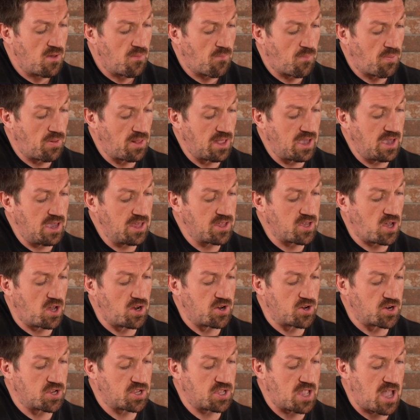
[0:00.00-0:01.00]
Please
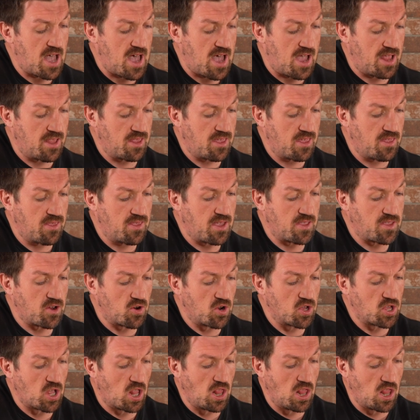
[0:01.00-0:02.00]
understand that there
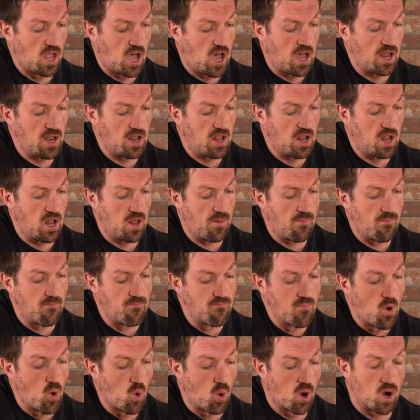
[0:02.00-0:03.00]
is a lot
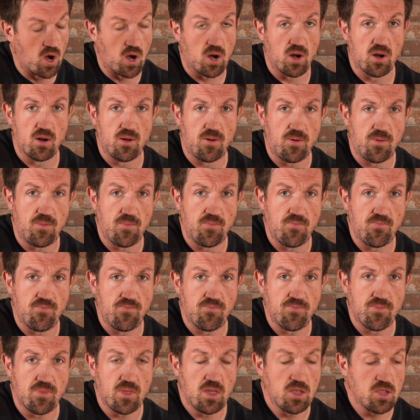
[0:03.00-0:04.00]
more
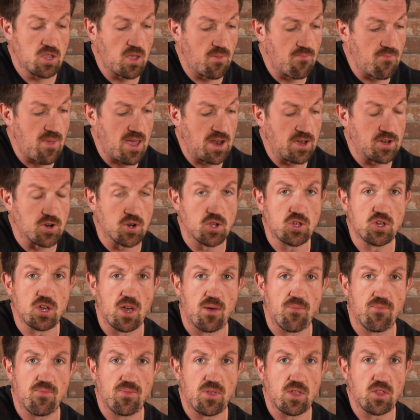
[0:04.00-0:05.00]
to
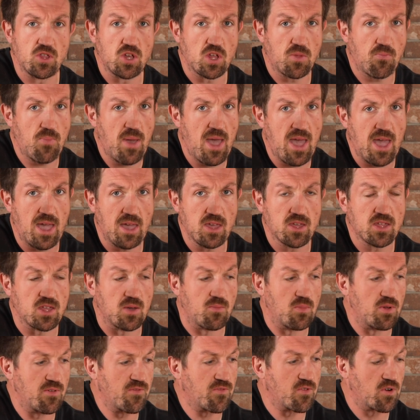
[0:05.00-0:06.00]
mentorship than just paying
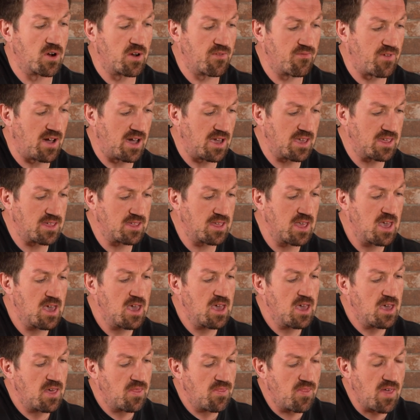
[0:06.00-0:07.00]
someone for advice.
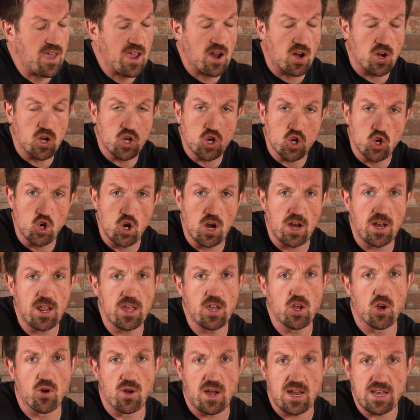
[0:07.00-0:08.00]
They are training
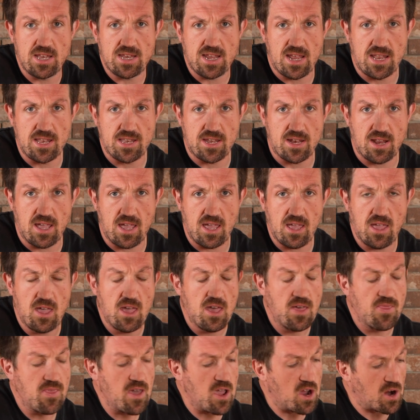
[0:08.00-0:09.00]
your identity.
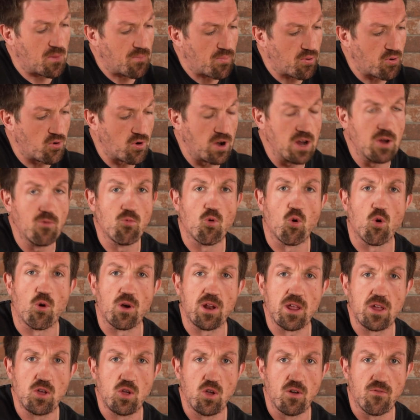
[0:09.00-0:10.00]
They are
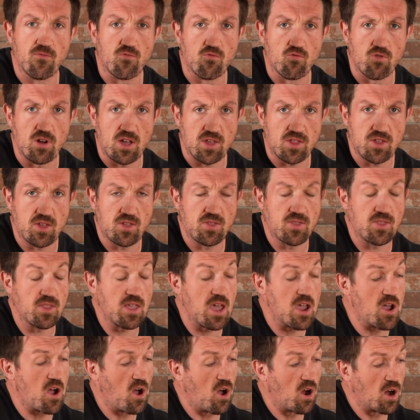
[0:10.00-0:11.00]
pre-warning you of risks.
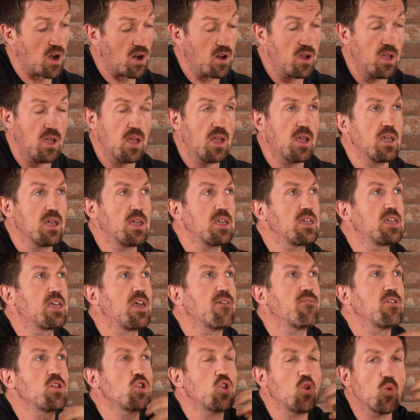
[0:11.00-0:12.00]
They are
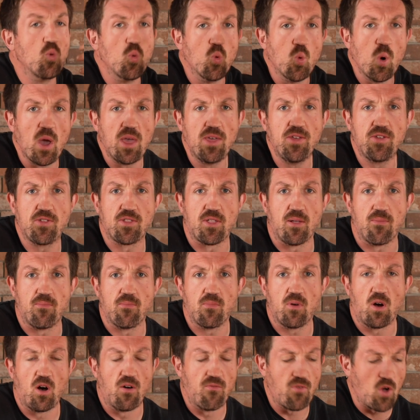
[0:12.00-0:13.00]
giving you wisdom
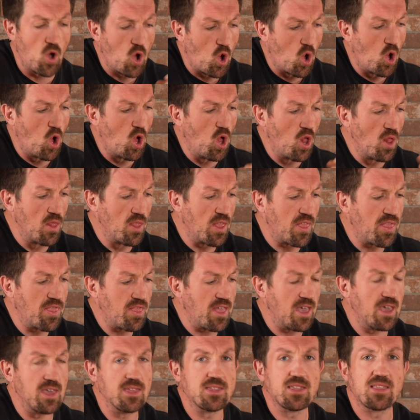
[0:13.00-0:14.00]
of all the
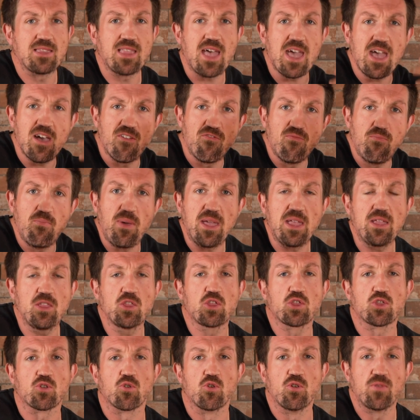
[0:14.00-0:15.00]
things that they have been
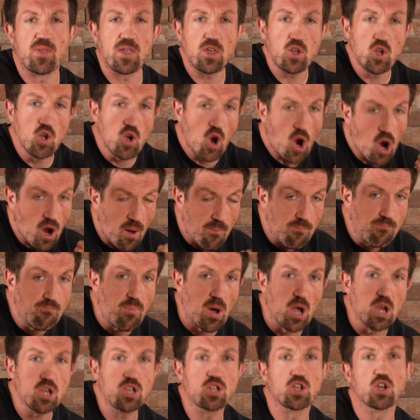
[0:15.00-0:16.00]
through that you are
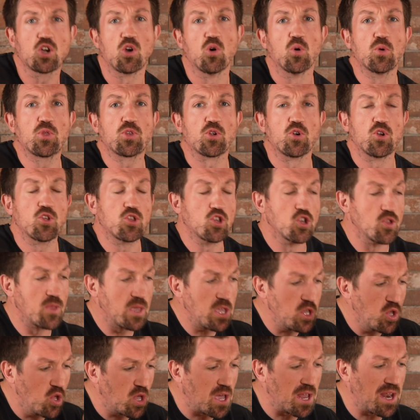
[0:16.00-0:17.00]
about to go through so that
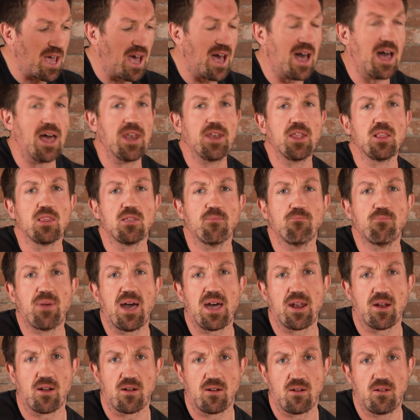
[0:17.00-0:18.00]
you can handle them
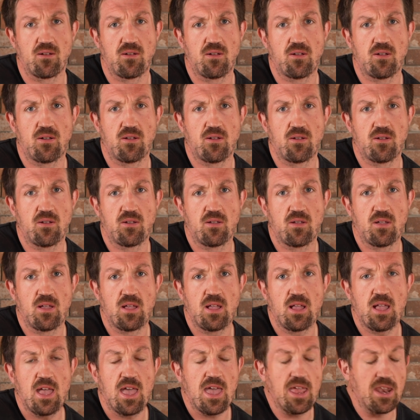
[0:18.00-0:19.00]
better.
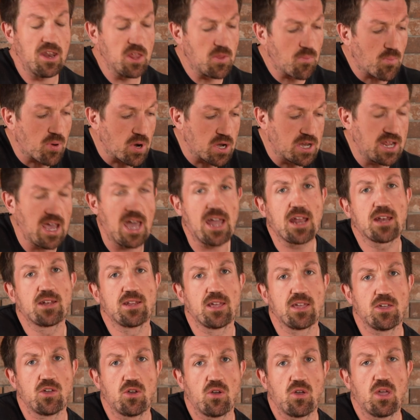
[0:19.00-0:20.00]
It is
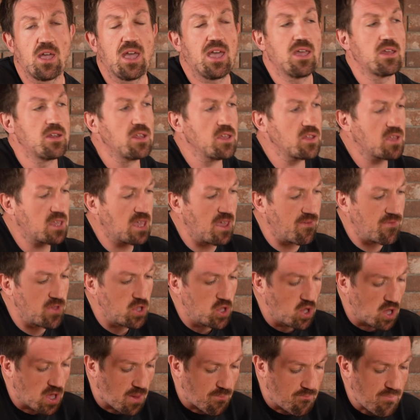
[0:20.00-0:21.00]
protecting you. It is giving
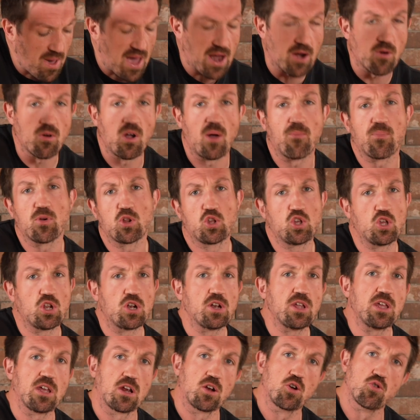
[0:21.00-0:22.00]
you a better
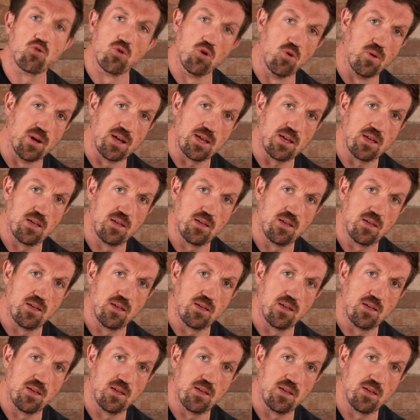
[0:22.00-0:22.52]
opportunity at growing.